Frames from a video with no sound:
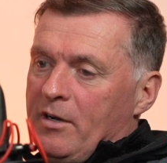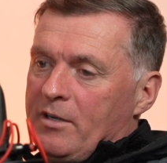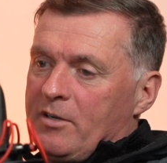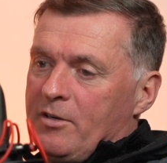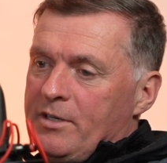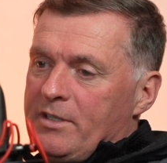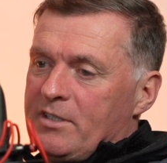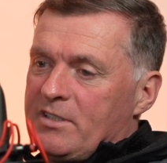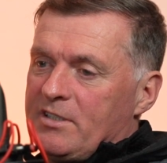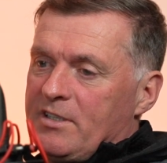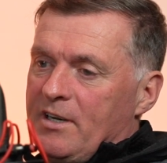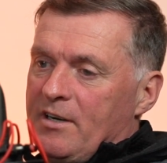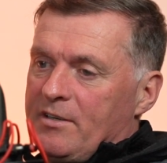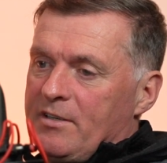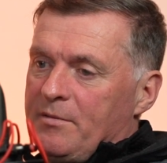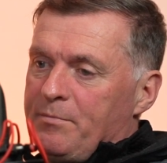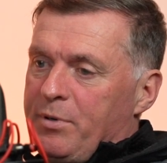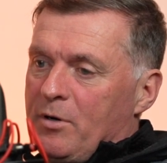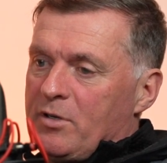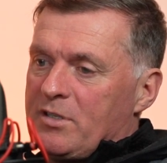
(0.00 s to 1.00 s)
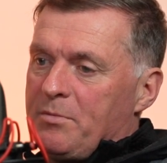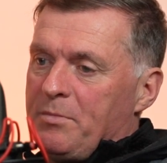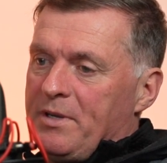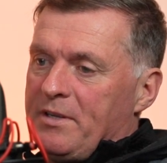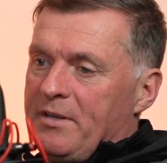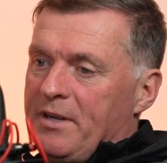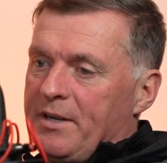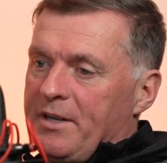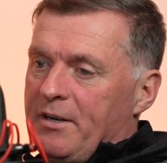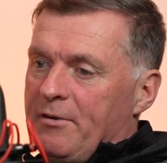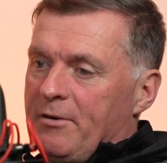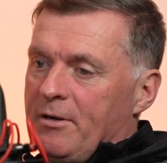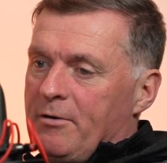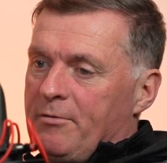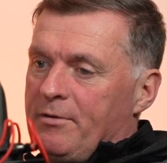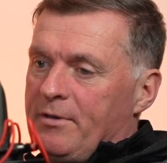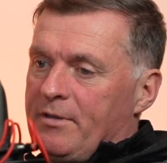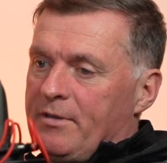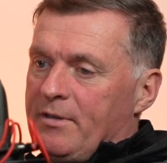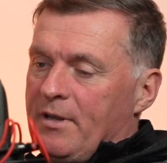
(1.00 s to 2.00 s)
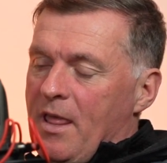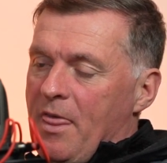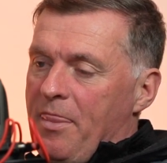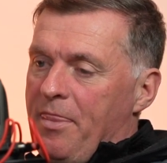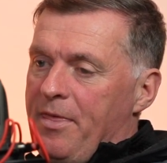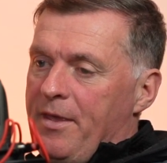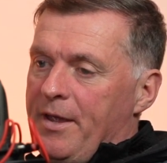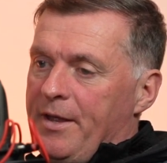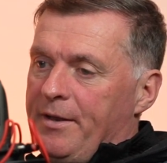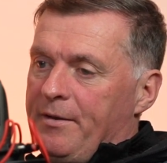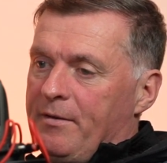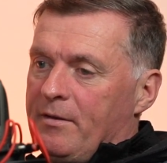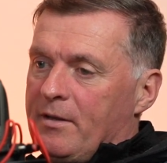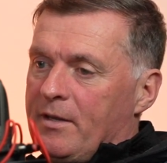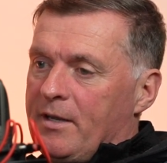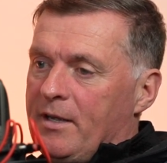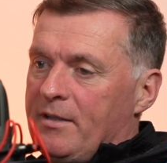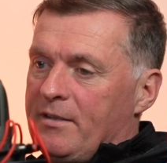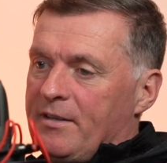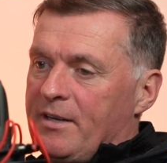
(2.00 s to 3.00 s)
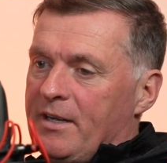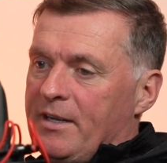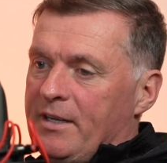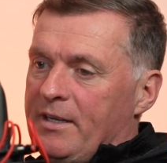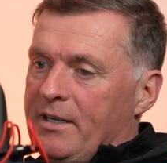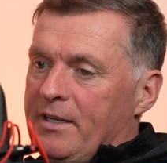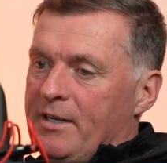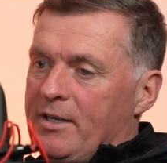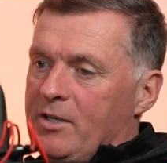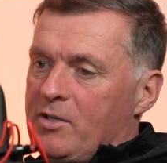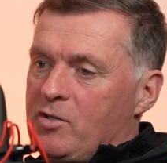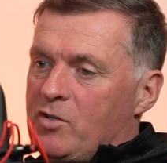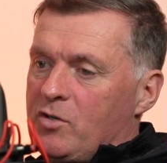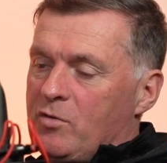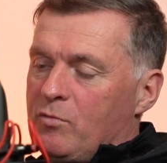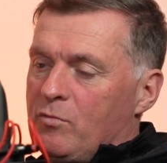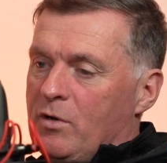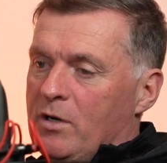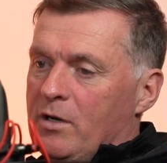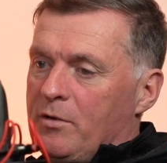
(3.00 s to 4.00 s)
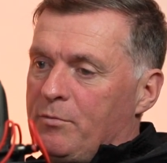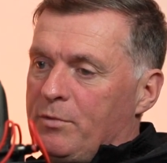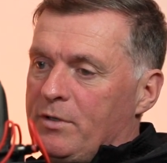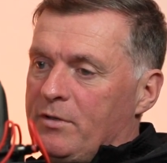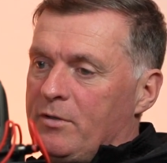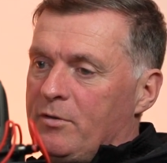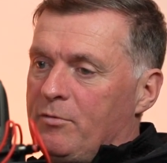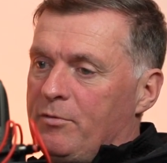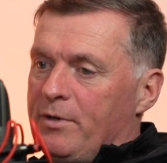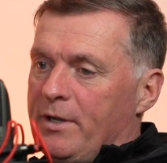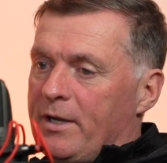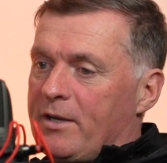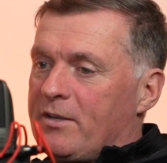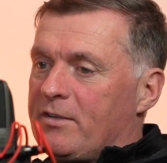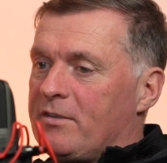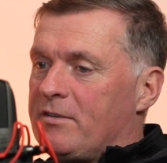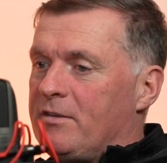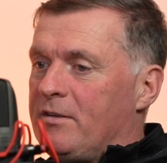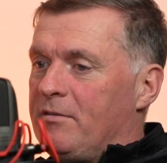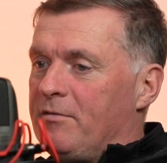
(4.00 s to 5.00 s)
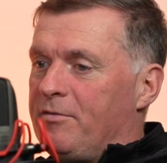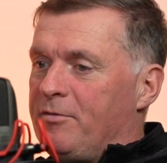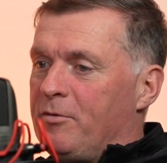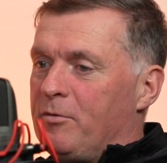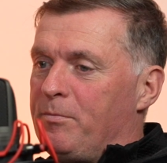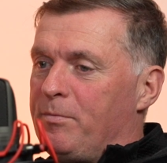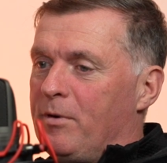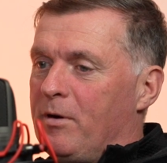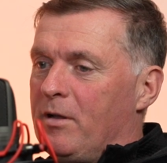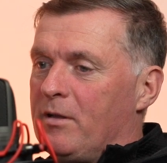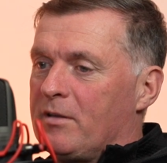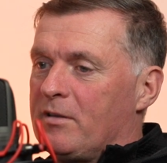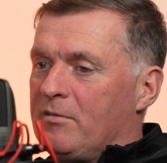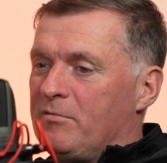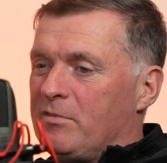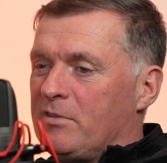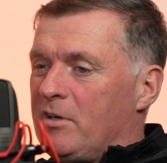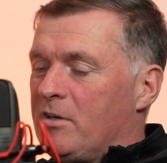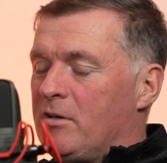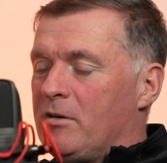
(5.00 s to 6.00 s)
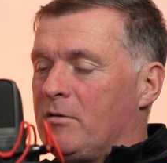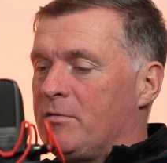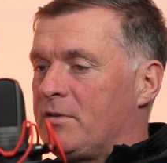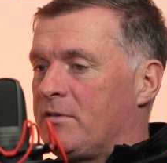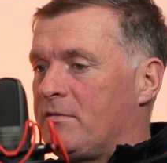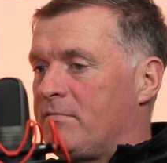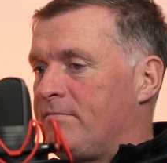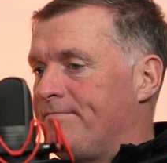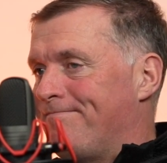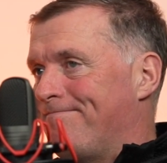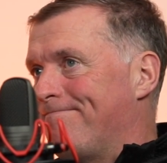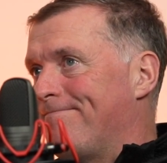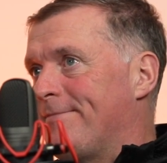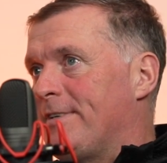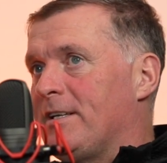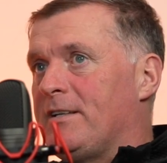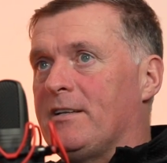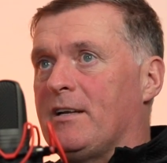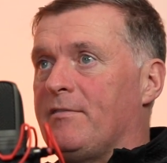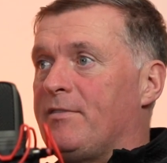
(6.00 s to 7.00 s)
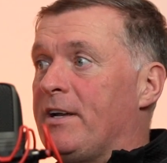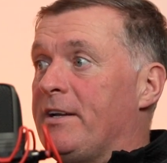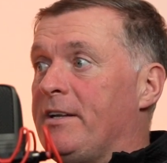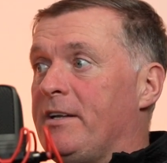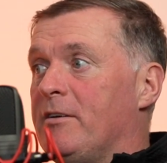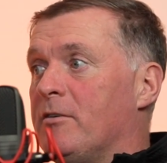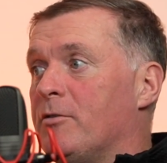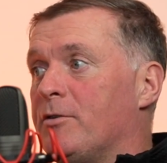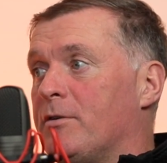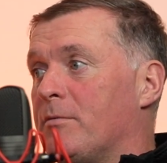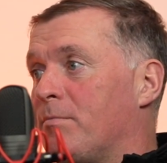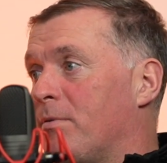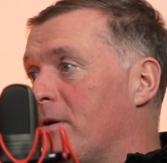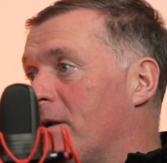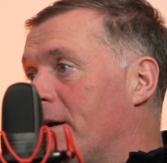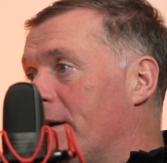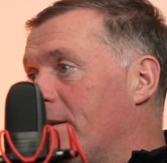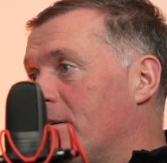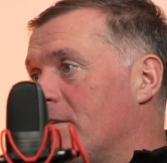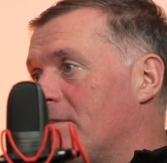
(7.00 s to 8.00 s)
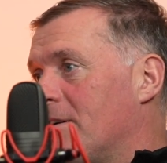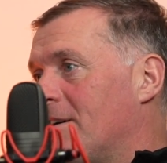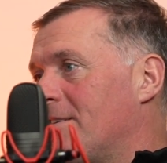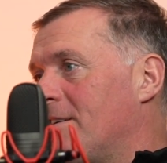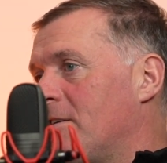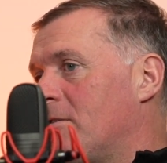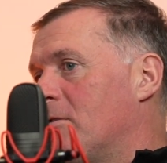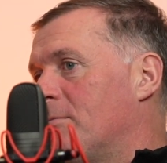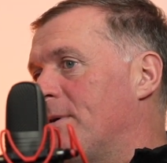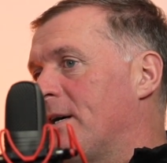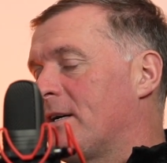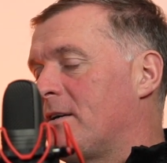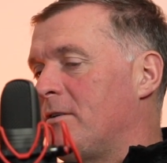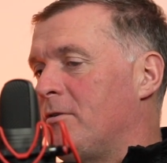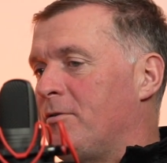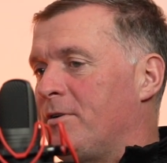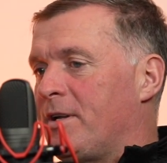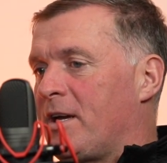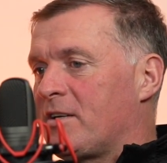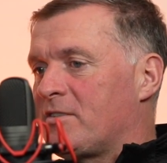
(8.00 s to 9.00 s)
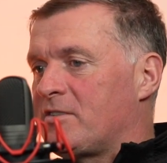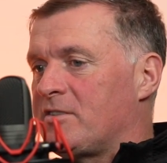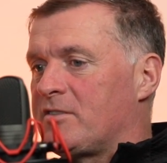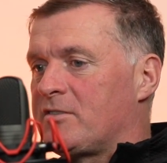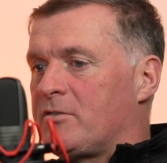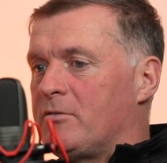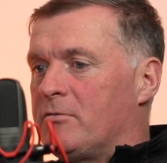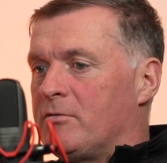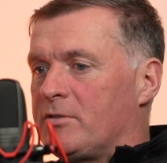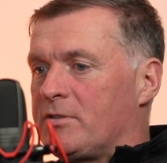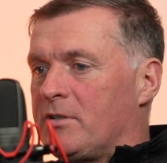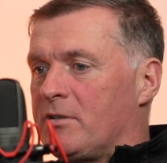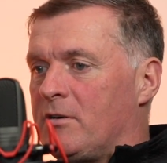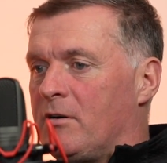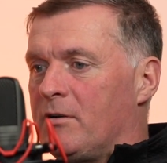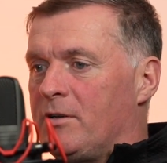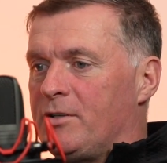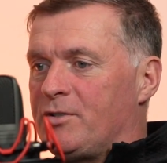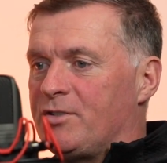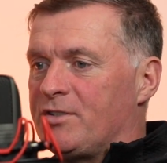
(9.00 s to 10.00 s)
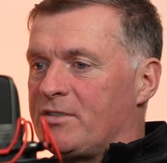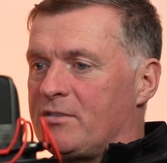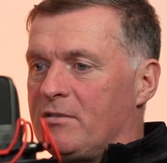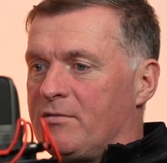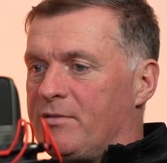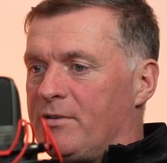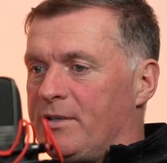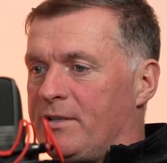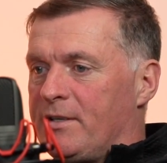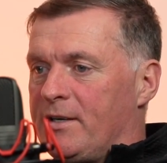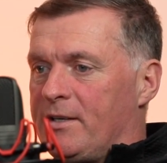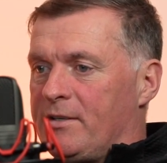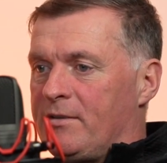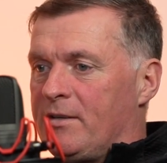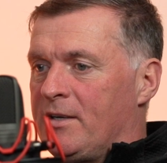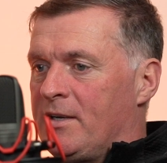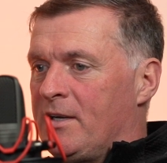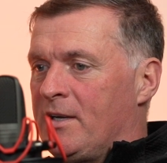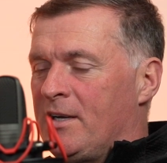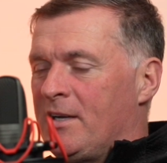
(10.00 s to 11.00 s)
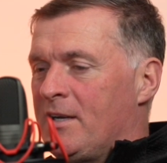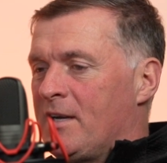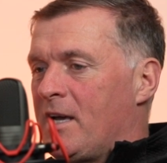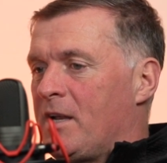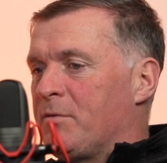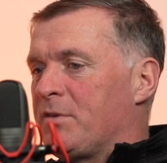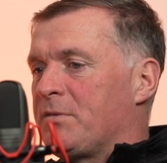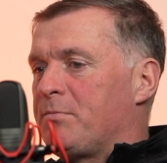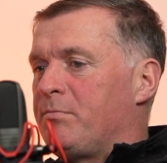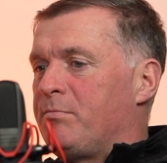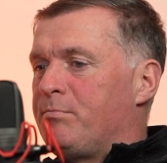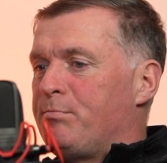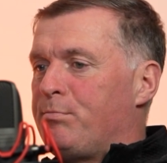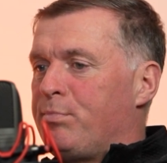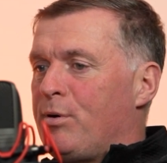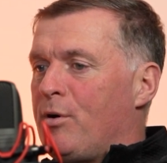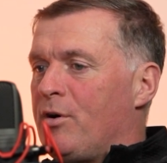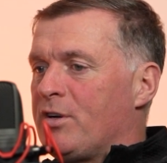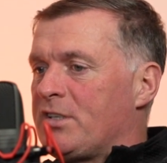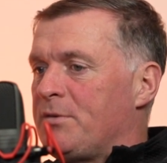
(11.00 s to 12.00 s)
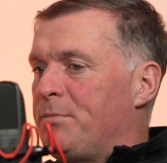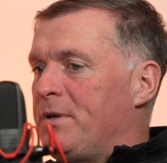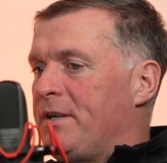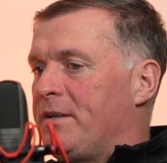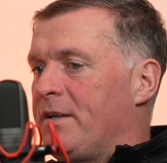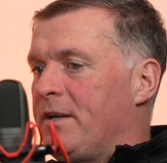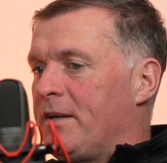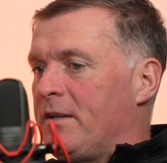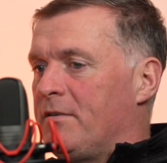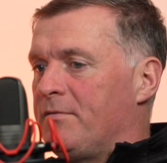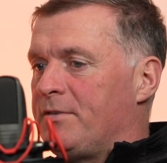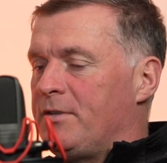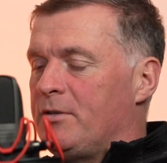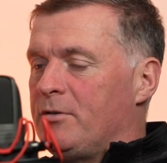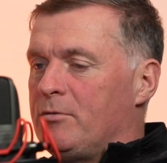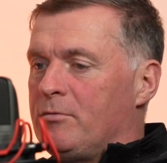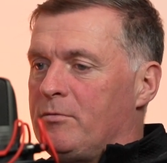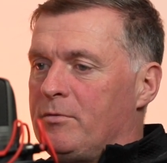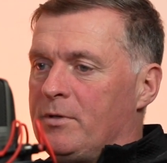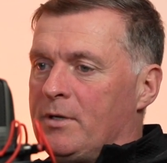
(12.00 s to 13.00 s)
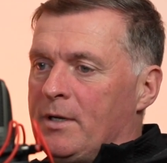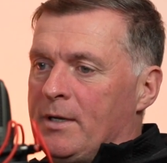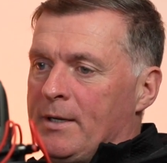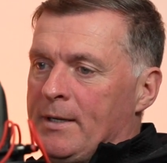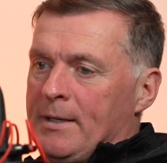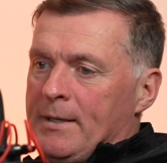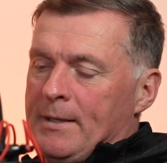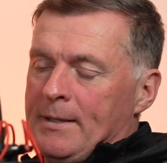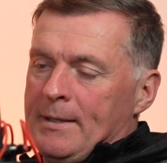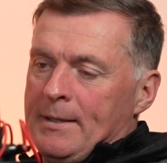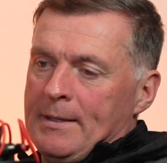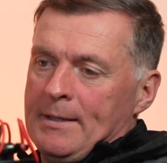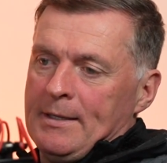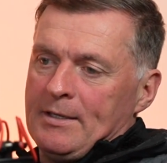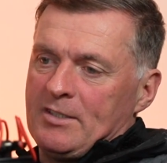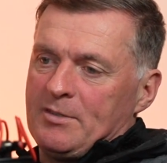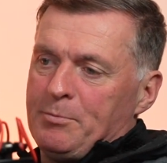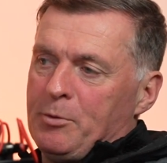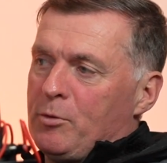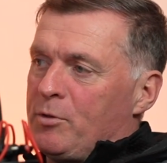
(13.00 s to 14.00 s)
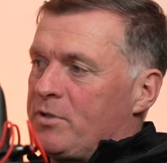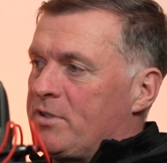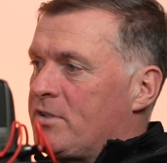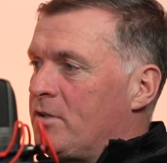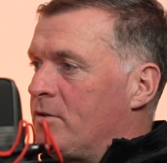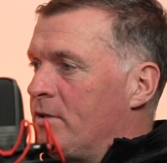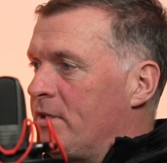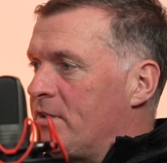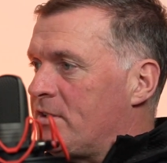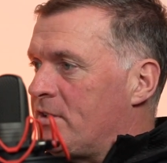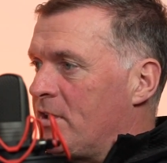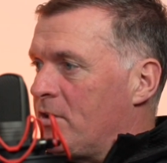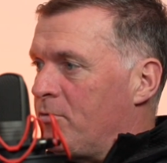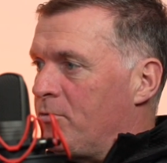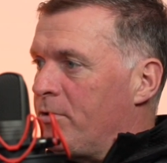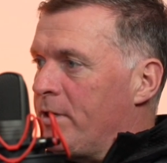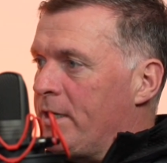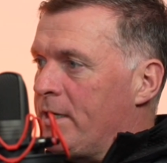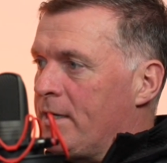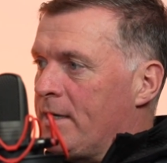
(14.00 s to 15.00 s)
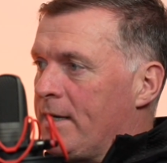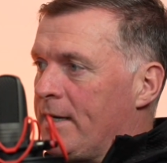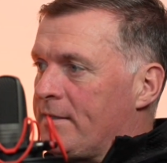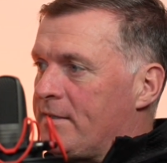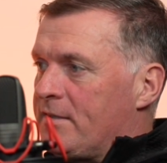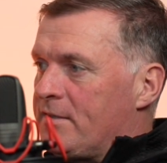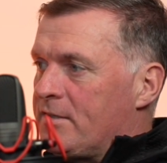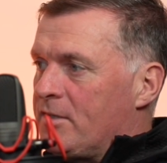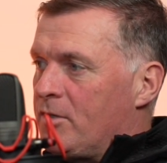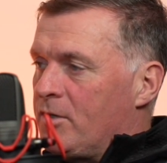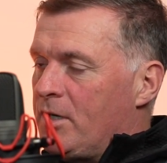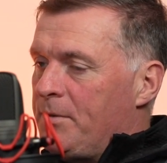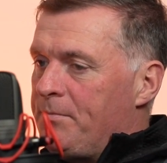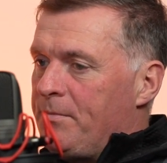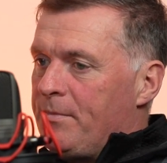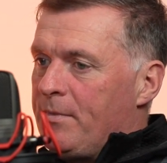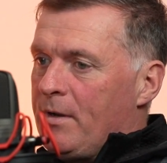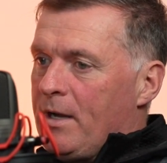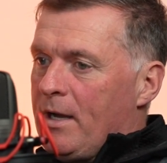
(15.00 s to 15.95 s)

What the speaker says: kind of started possibly thinking around then, getting to that age, what I would do next in football. I always didn't have any other plan. I did go back and do an access course in college and stuff like that. And I was possibly thinking of doing a sports science degree at the time.